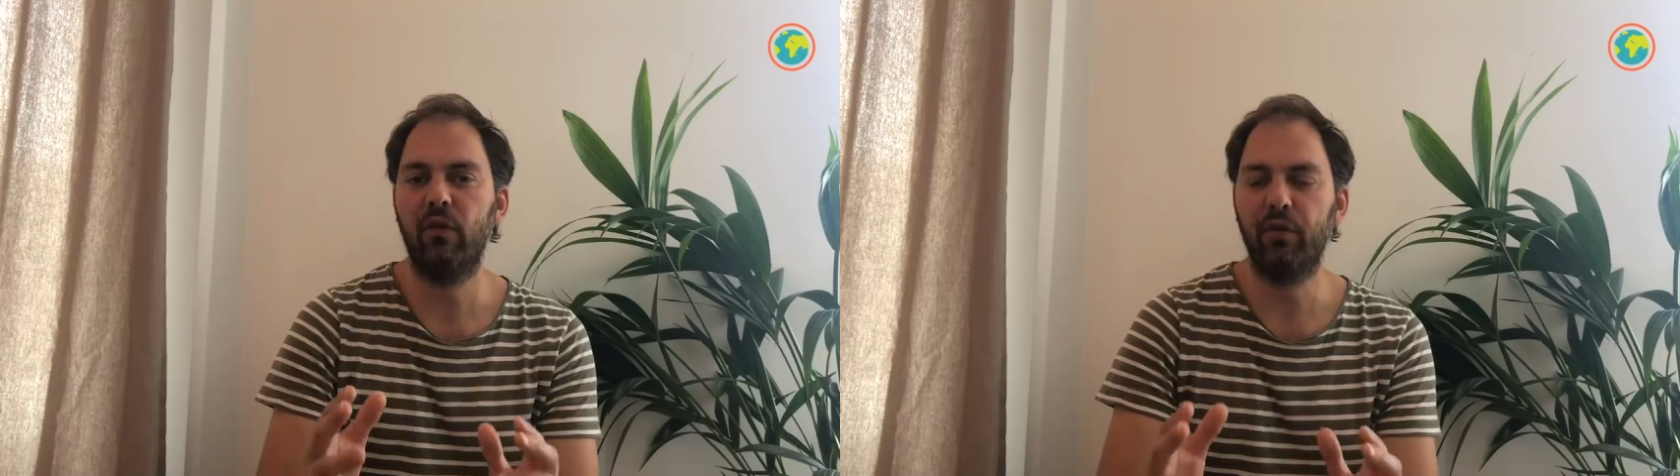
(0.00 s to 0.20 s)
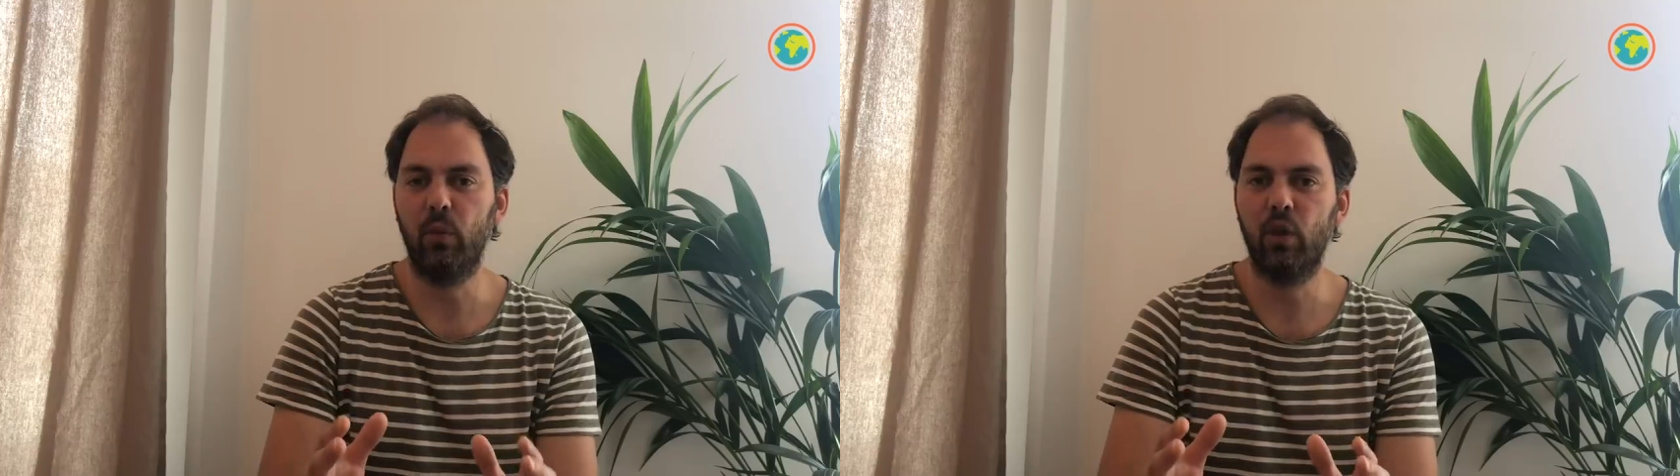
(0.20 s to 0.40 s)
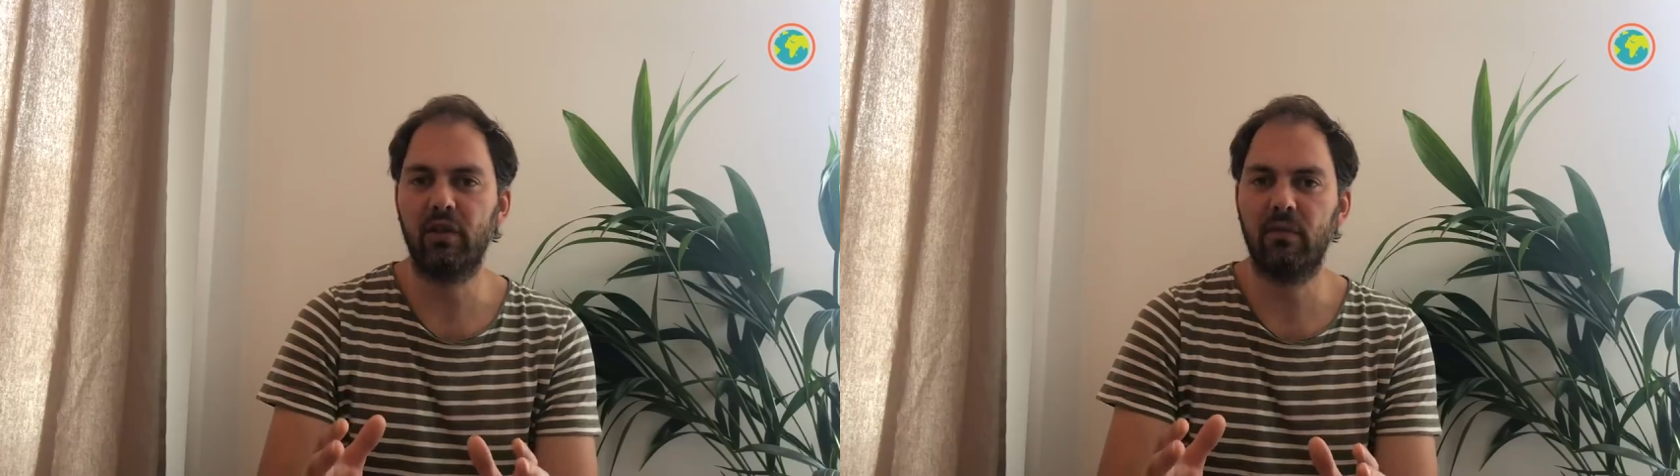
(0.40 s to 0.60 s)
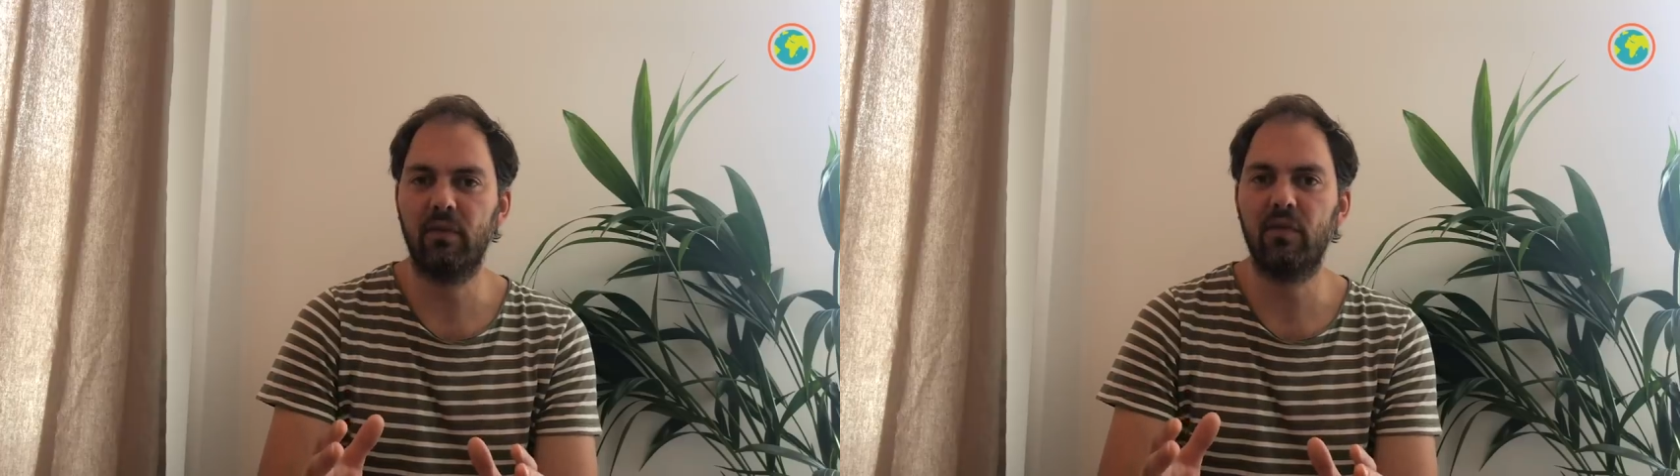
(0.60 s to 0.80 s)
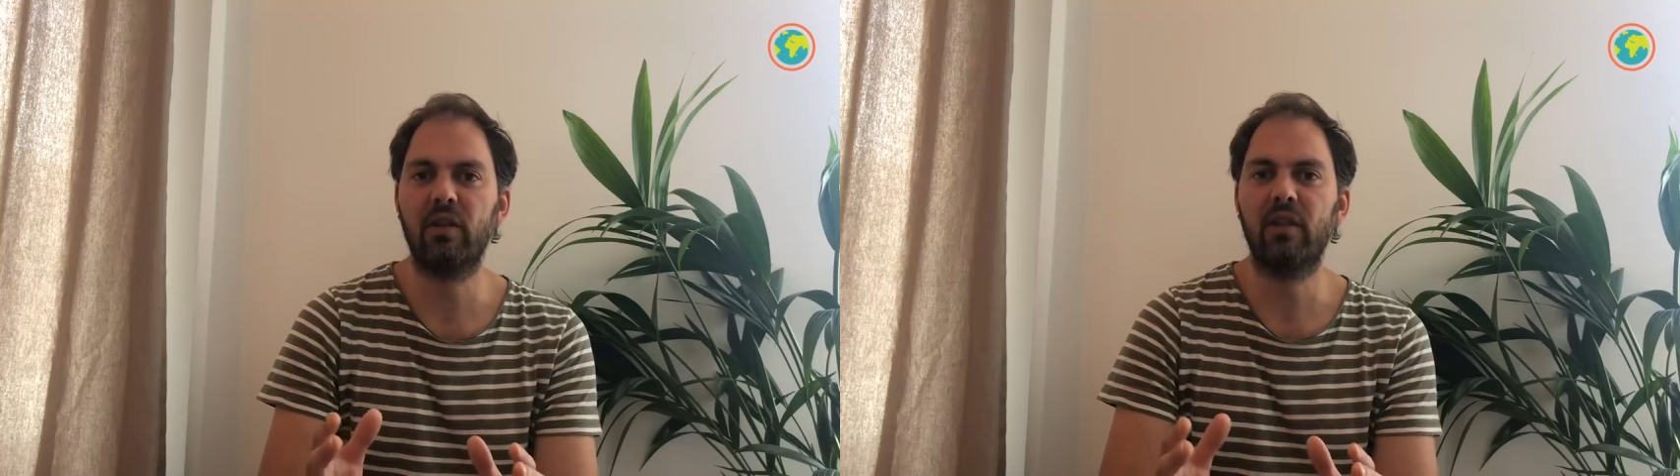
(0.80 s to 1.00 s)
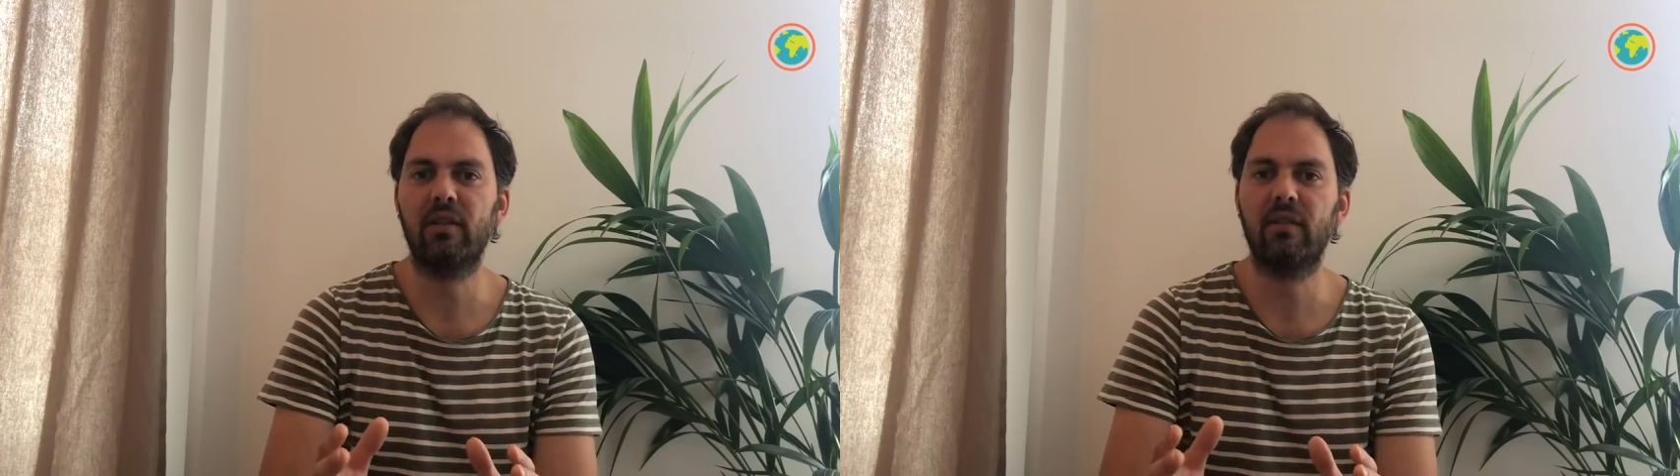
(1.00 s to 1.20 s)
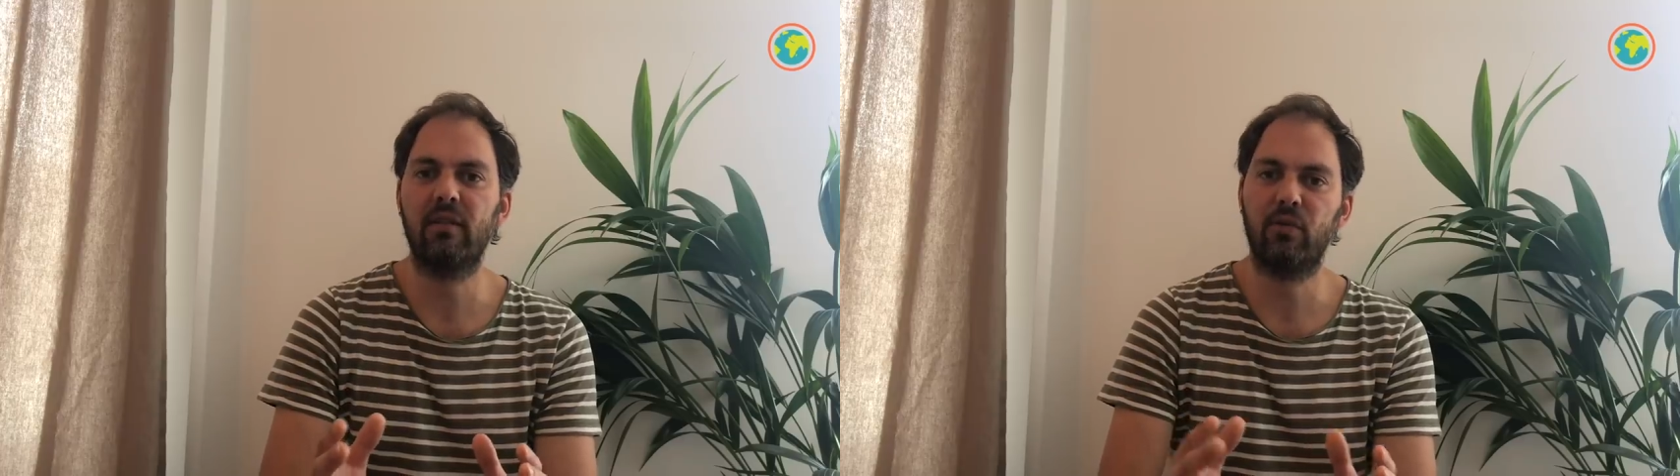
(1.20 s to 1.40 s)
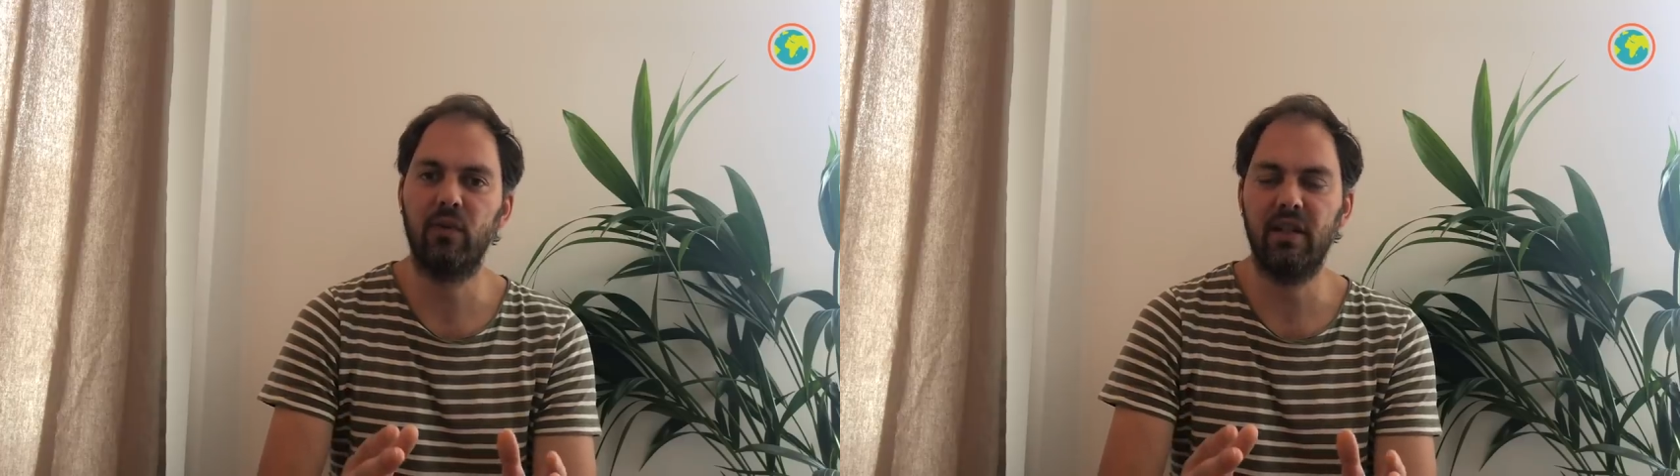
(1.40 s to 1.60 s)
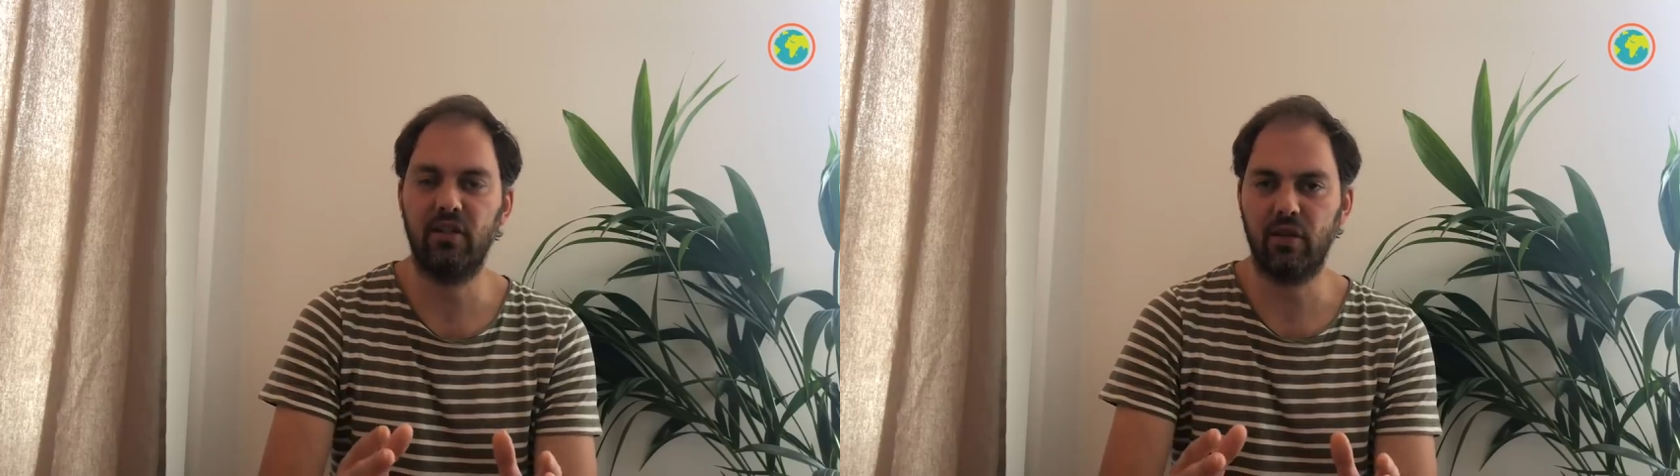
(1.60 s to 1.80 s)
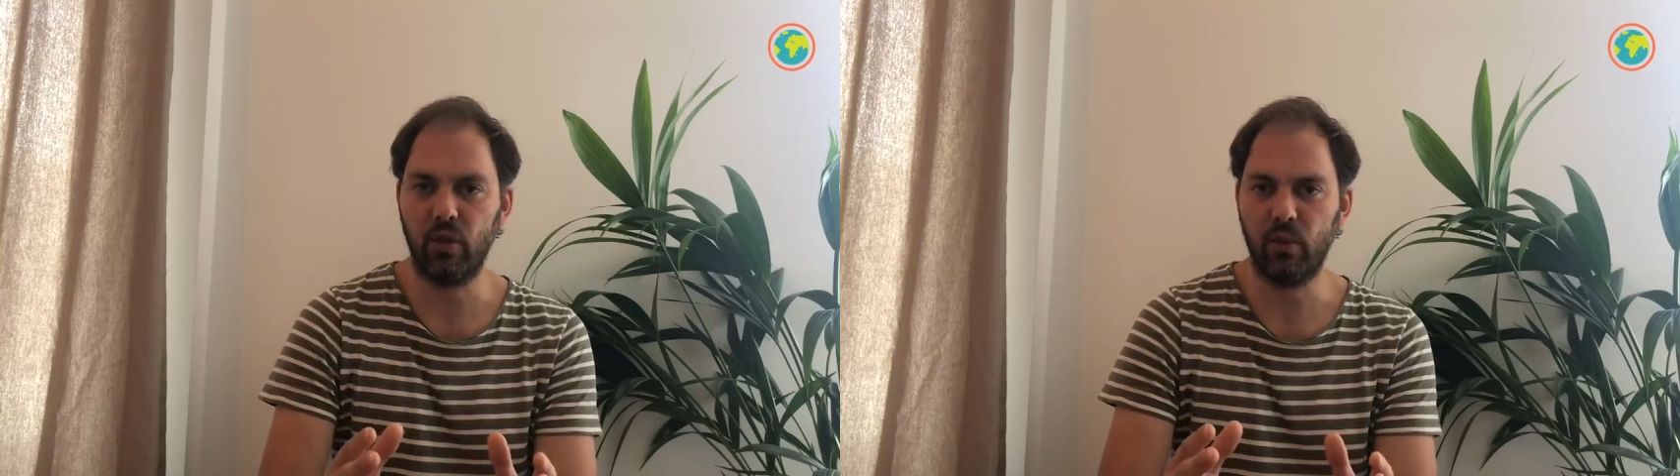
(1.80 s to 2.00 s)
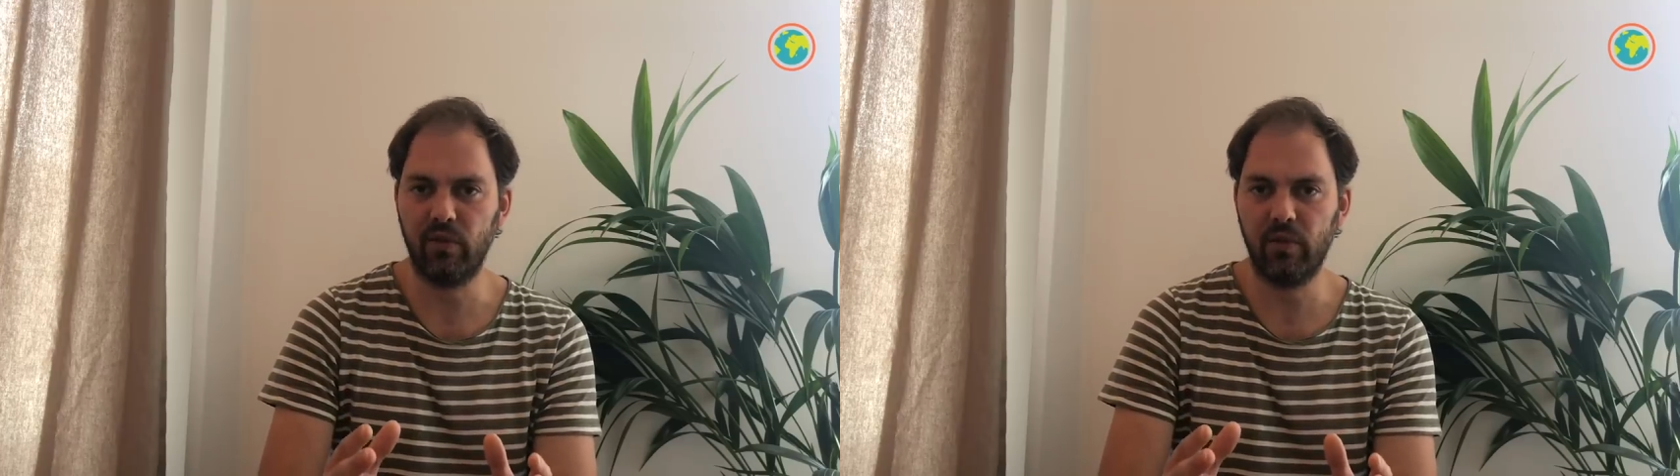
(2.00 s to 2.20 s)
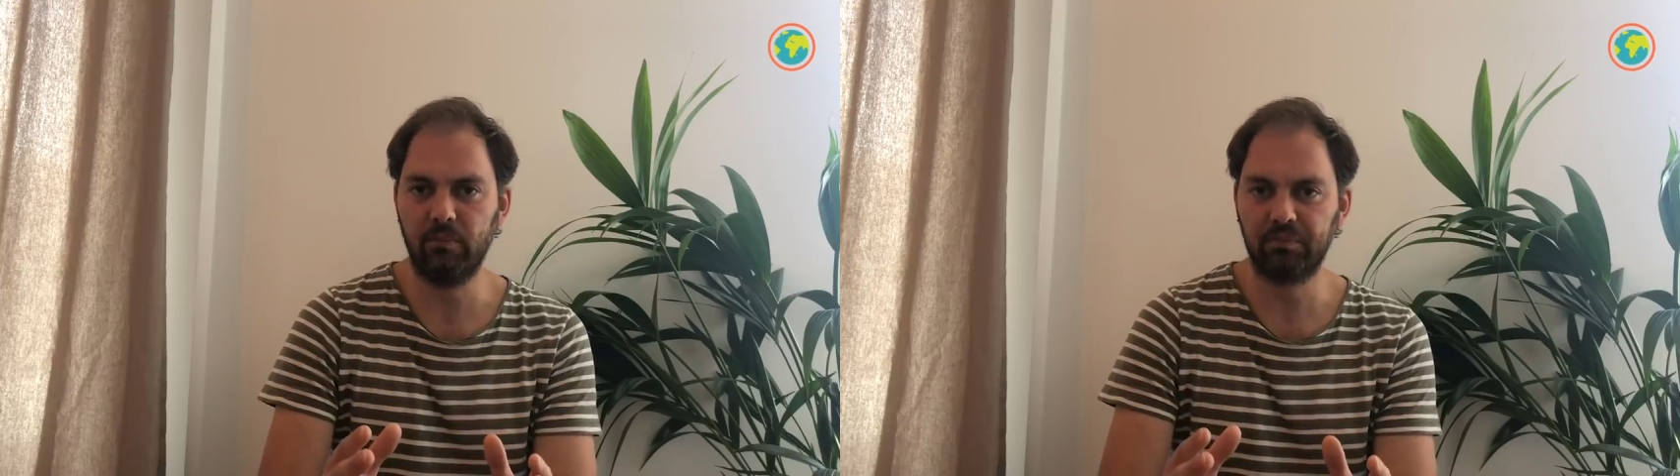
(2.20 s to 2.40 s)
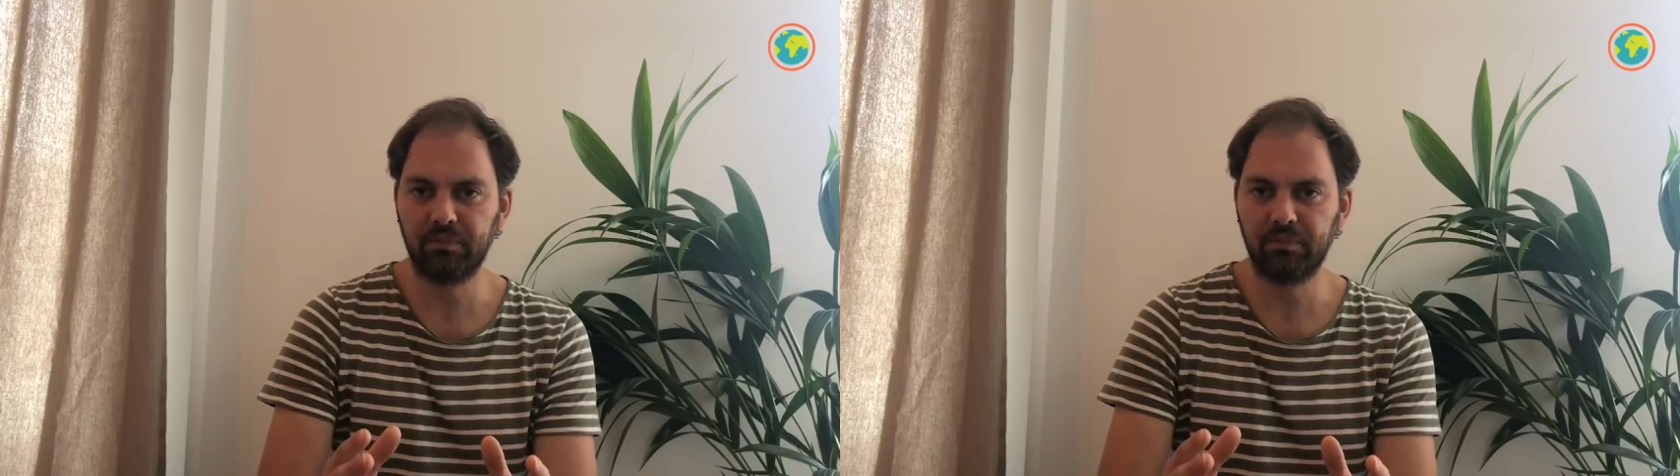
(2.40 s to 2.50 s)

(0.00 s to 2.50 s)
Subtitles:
of the work that we've started 3 years ago with him.